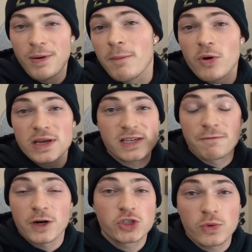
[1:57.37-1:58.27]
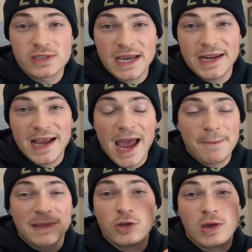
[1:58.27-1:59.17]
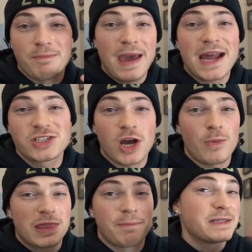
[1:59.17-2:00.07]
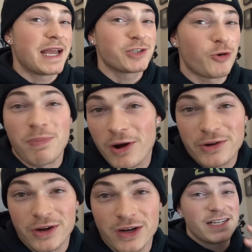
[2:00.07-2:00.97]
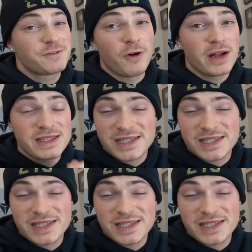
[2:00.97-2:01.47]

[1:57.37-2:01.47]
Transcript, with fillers: Bumble is a virtual dating app that you can match up with a potential partner. It's fun,